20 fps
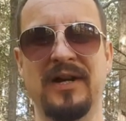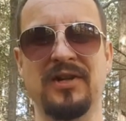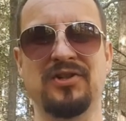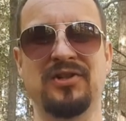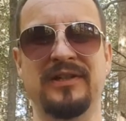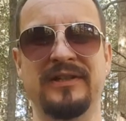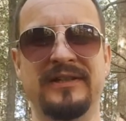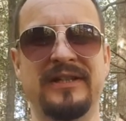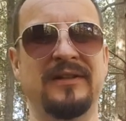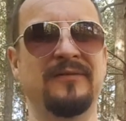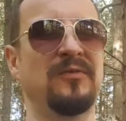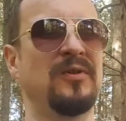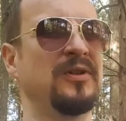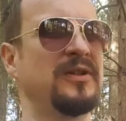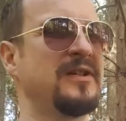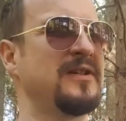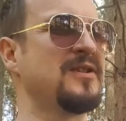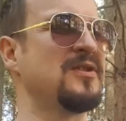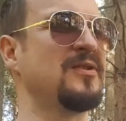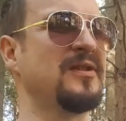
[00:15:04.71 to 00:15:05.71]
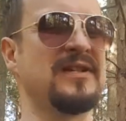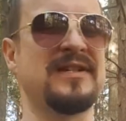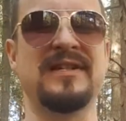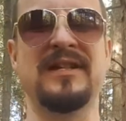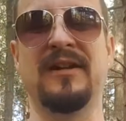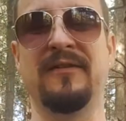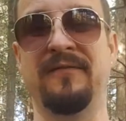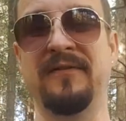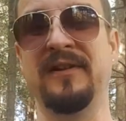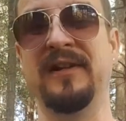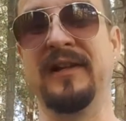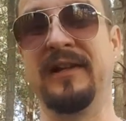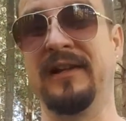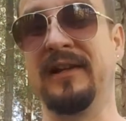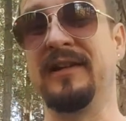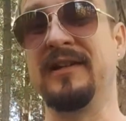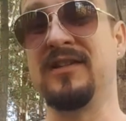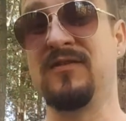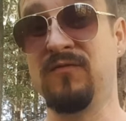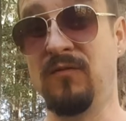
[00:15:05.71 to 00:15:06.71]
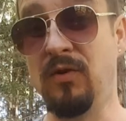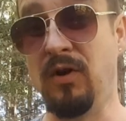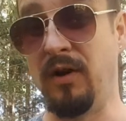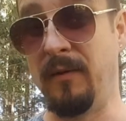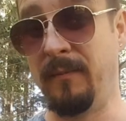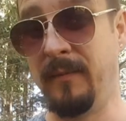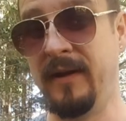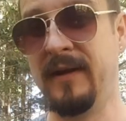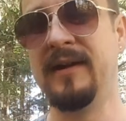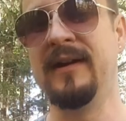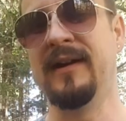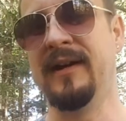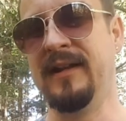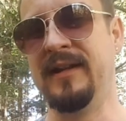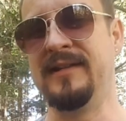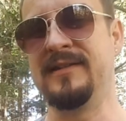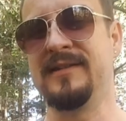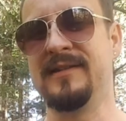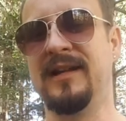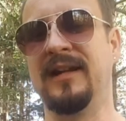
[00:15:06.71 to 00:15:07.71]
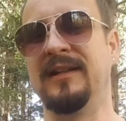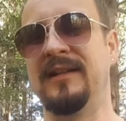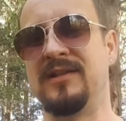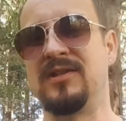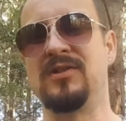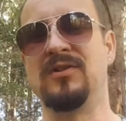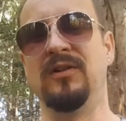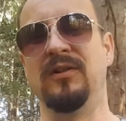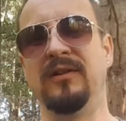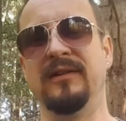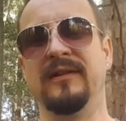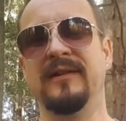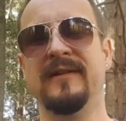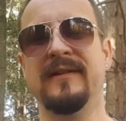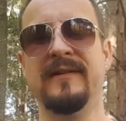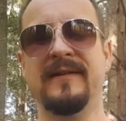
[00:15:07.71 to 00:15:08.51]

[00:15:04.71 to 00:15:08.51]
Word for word: actually that water is gonna start feeling like it's warm, and it's not, it's cold.